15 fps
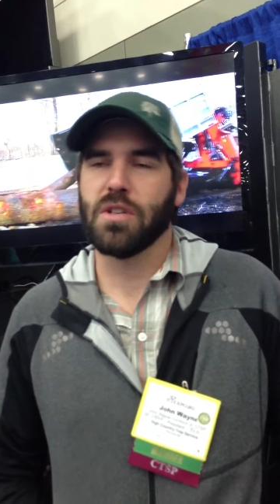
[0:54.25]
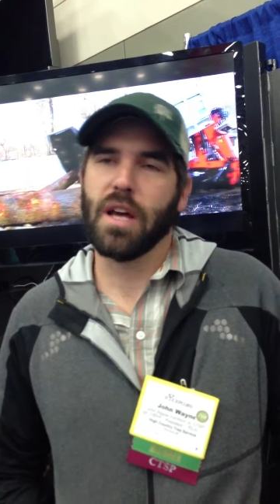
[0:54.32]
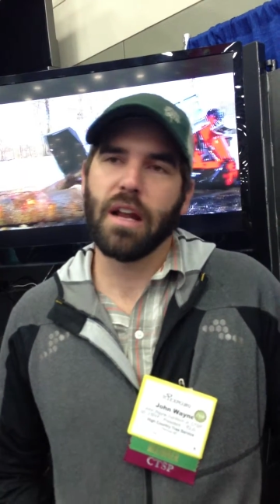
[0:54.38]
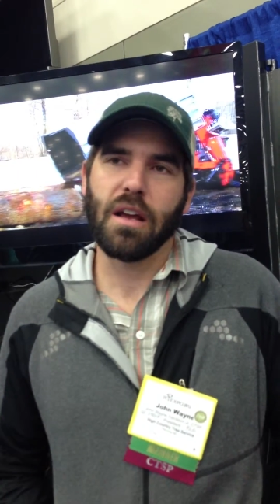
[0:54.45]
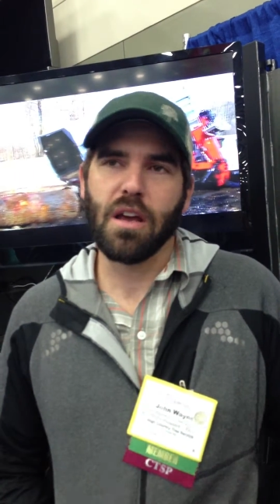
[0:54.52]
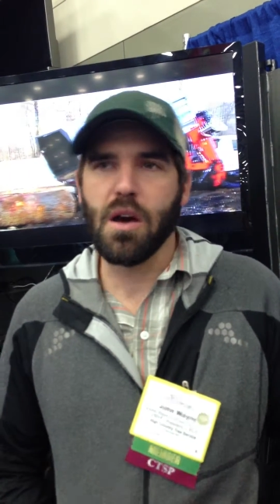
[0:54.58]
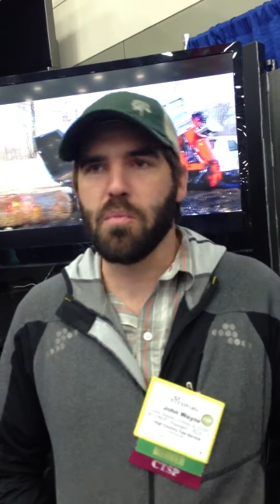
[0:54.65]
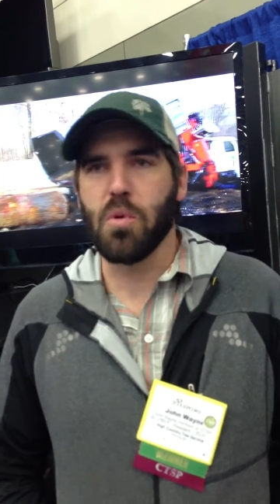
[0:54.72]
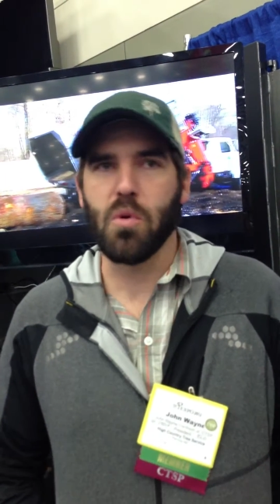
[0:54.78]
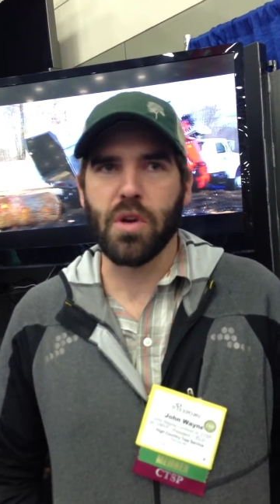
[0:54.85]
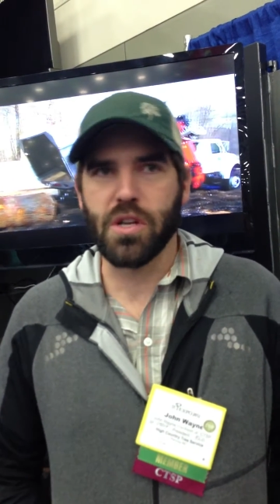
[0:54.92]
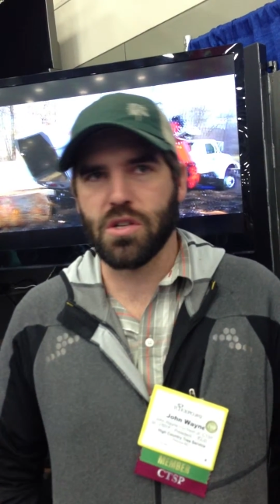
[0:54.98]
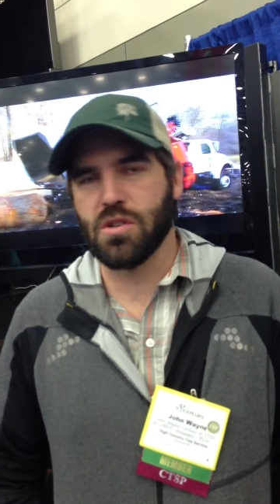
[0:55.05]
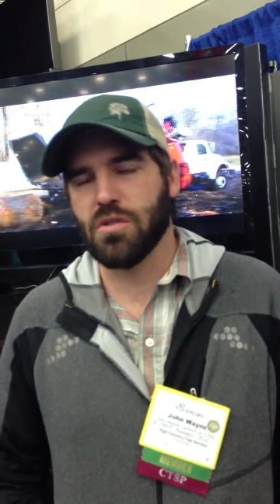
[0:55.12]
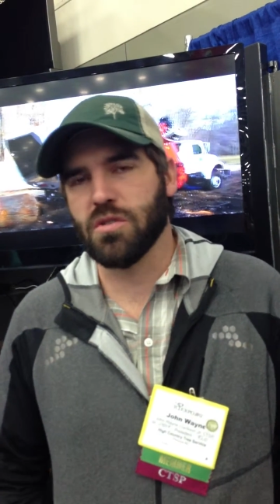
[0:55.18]
Had a couple
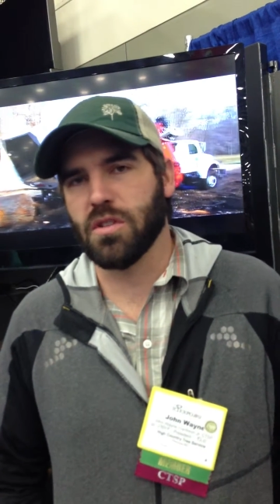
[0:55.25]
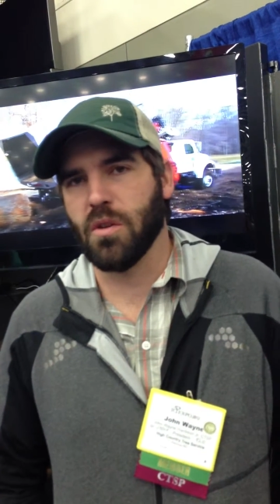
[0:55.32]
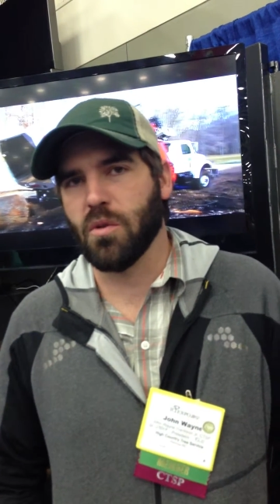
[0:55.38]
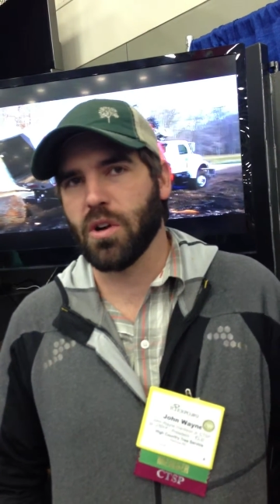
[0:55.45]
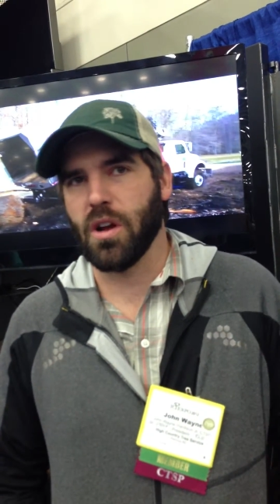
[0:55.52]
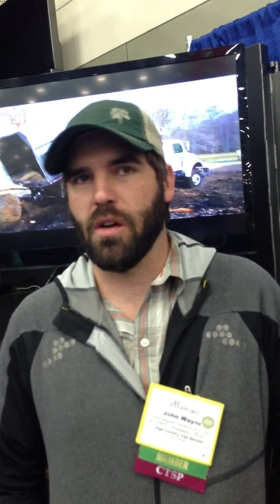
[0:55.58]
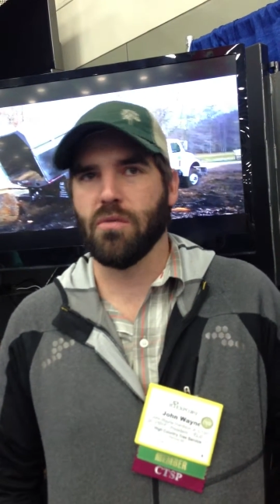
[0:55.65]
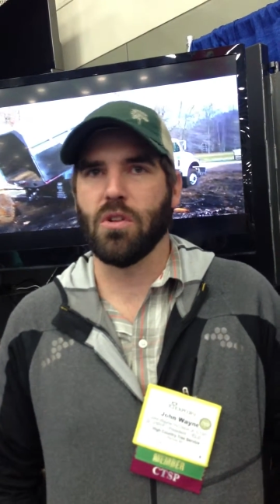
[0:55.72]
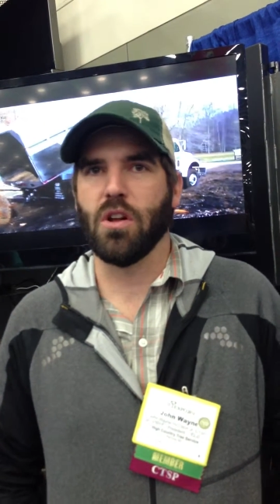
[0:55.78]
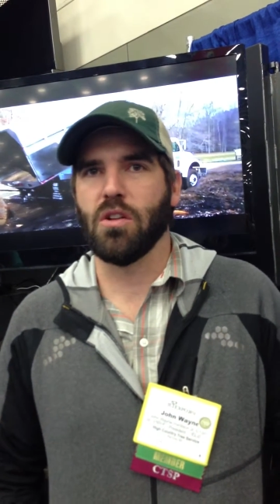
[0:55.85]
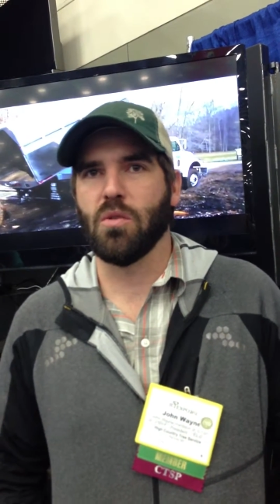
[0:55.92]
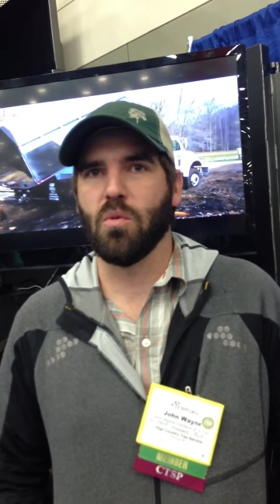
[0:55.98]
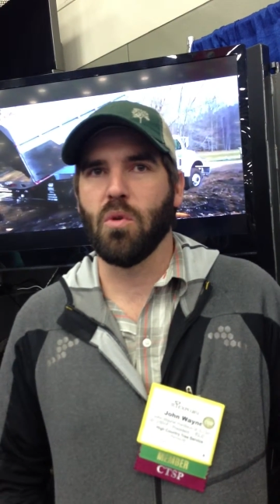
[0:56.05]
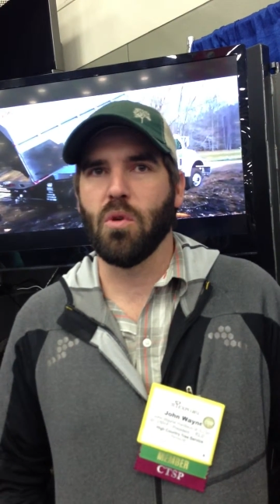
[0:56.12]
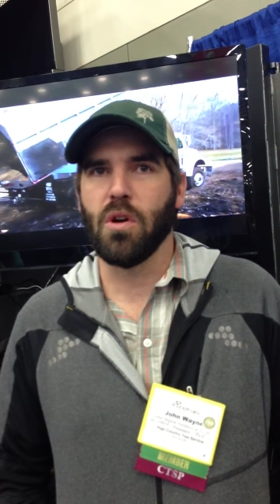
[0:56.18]
issues that were covered
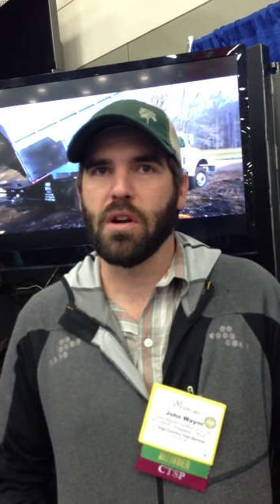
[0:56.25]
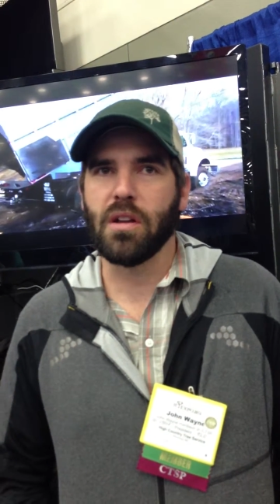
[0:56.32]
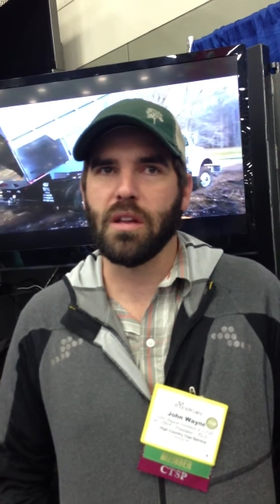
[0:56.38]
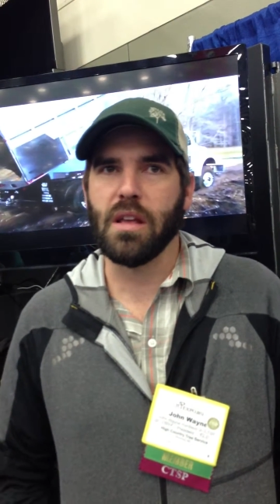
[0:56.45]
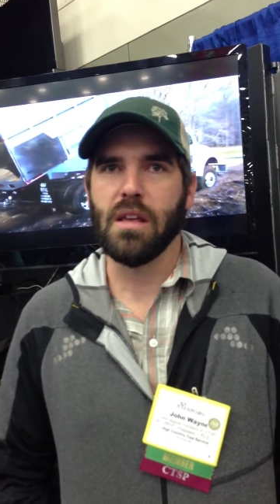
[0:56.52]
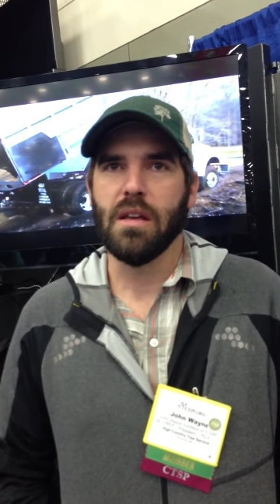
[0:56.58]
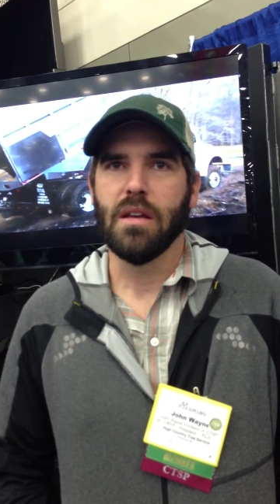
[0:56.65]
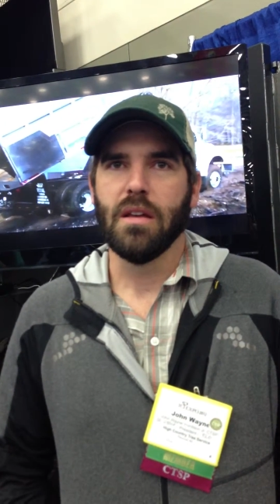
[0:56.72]
under warranty,